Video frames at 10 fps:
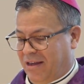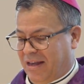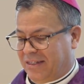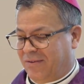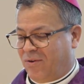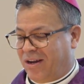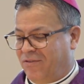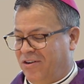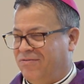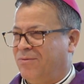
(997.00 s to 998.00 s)
I said, what a
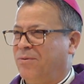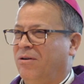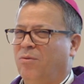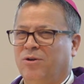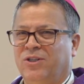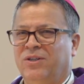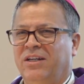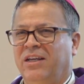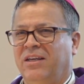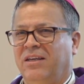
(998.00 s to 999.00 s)
beautiful
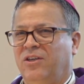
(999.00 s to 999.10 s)
opportunity